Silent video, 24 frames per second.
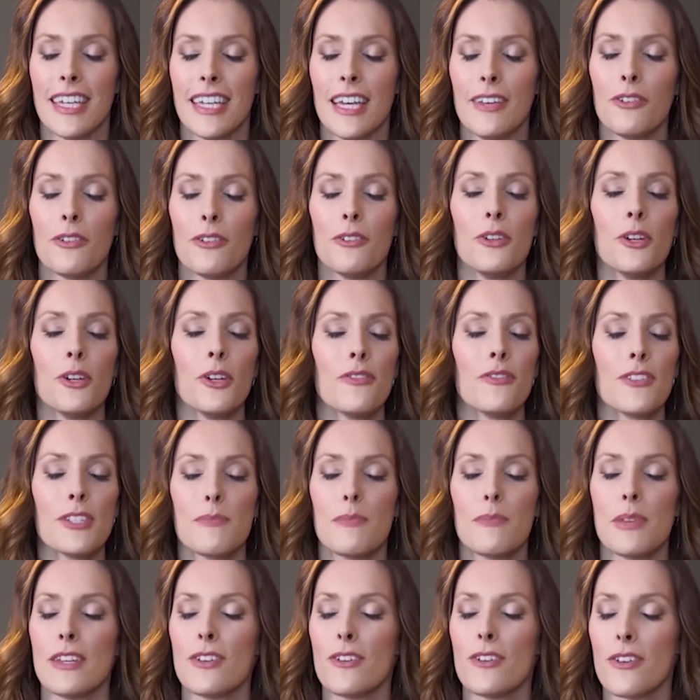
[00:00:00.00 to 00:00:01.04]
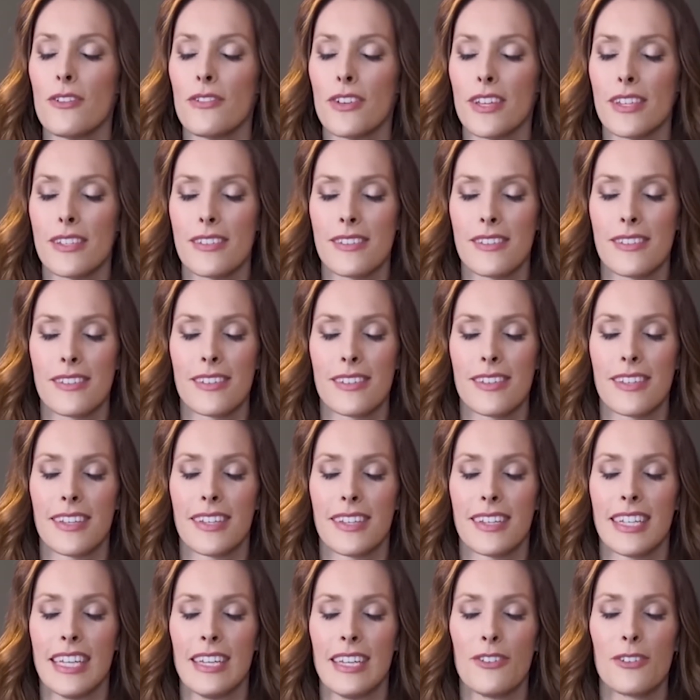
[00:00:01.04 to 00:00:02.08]
If you're nervous, be nervous.
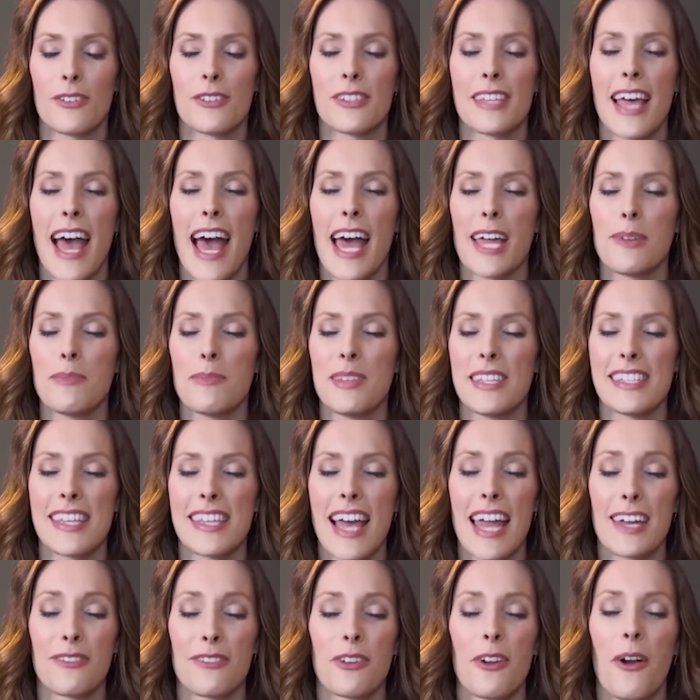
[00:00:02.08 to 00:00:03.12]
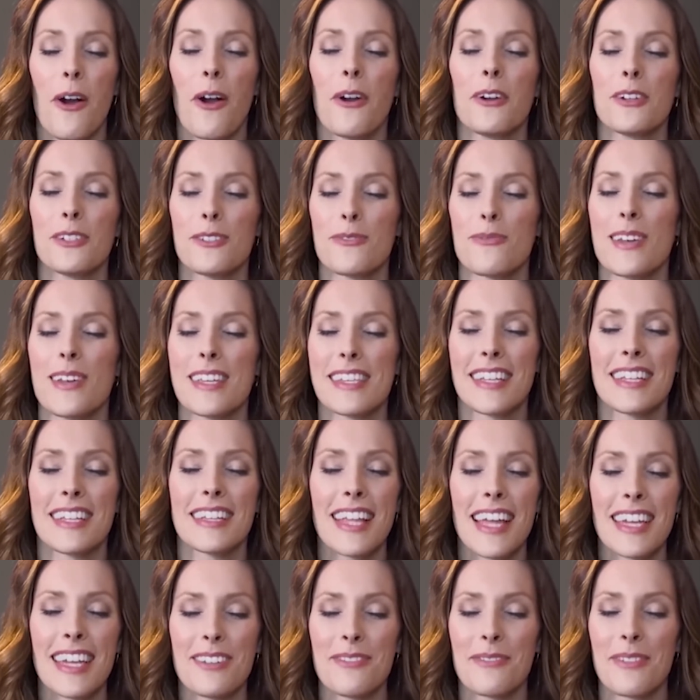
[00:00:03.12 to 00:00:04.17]
If you're sad, be sad. If your heart is racing,
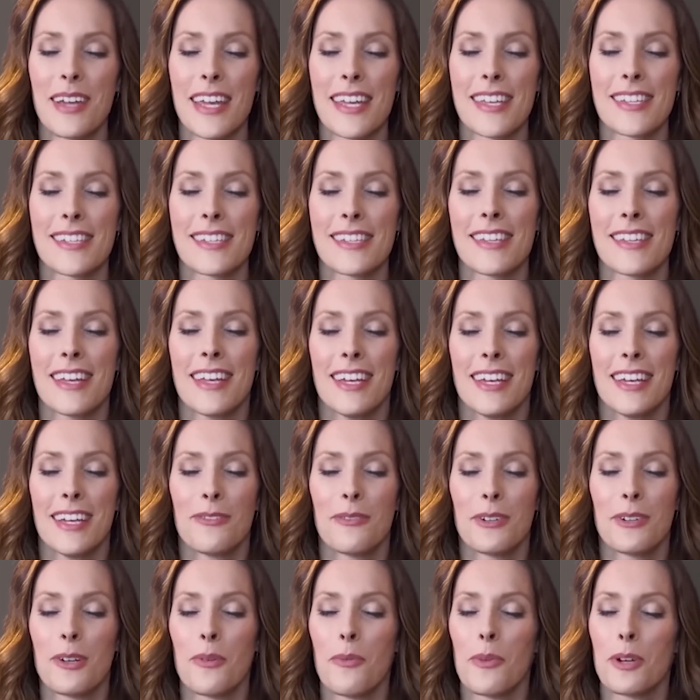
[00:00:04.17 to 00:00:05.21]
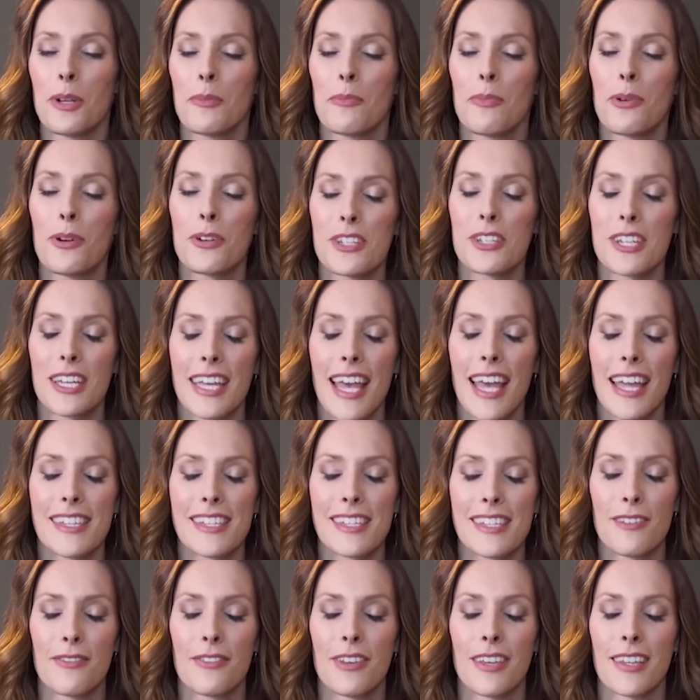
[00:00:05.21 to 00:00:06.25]
let it race. We don't want to push
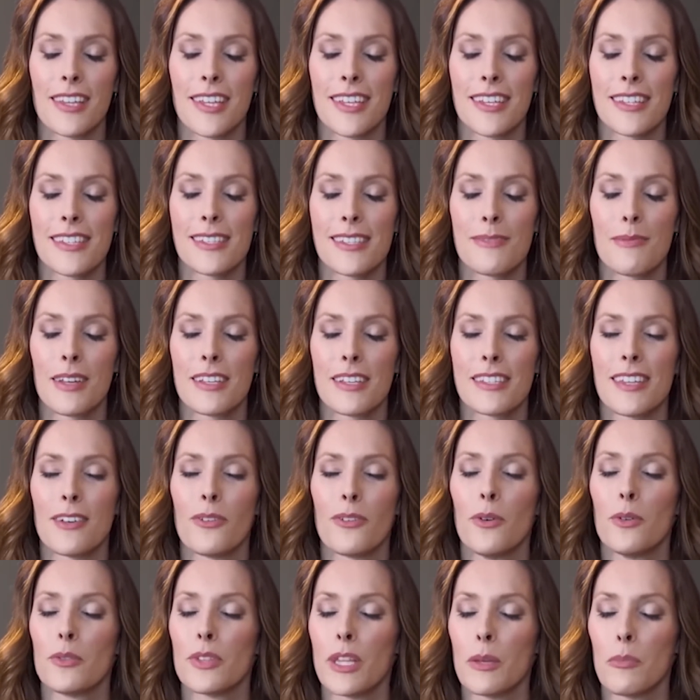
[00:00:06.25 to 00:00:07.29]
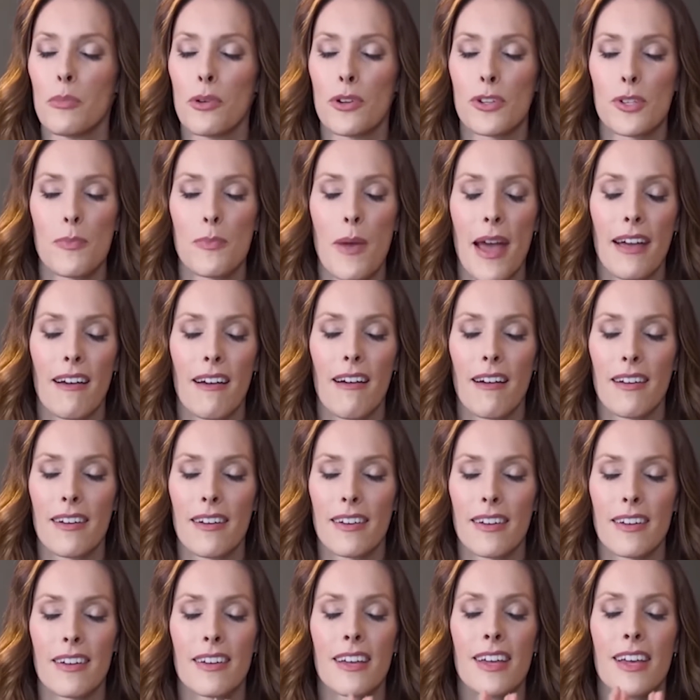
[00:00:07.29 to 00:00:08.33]
against the feelings because they'll only push back
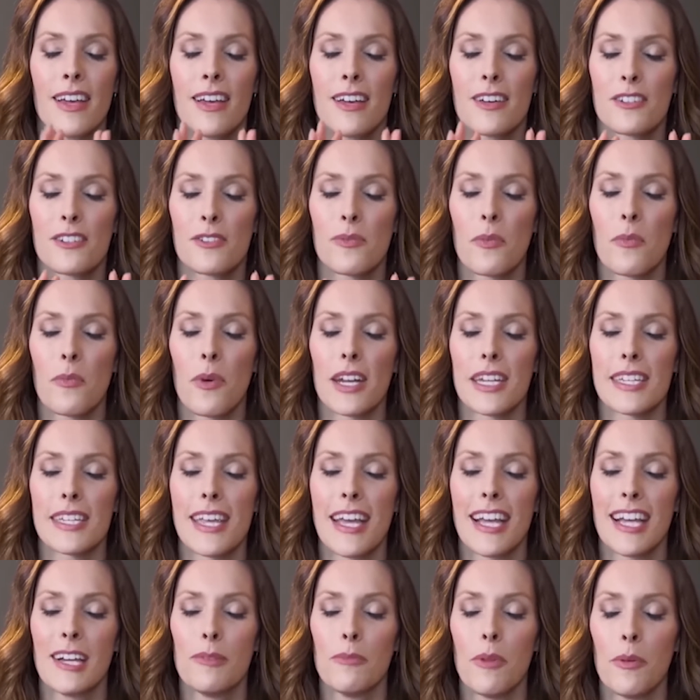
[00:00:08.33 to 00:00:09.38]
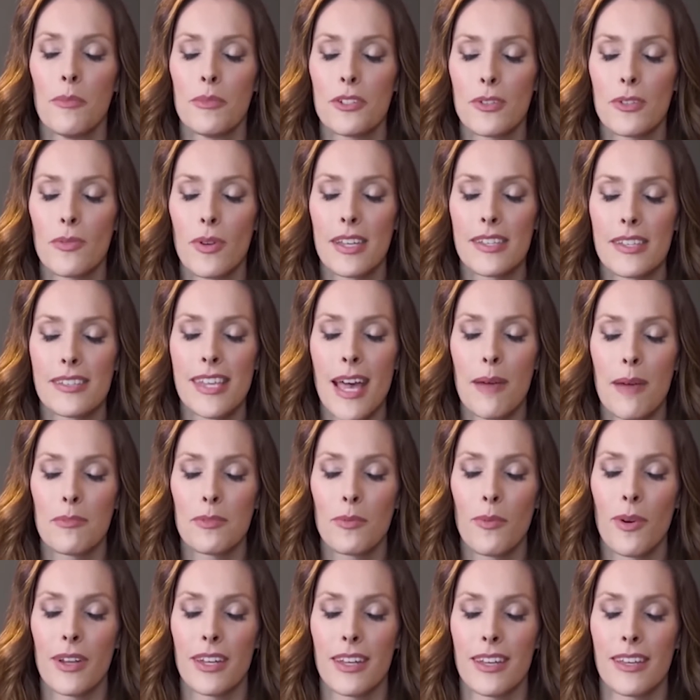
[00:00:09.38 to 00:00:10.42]
harder. So we want to take a moment to
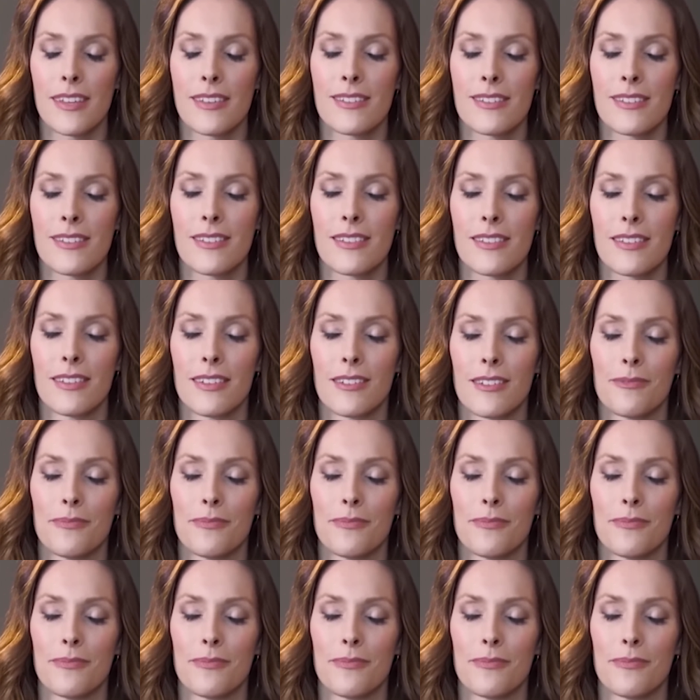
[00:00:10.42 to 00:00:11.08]
accept what is.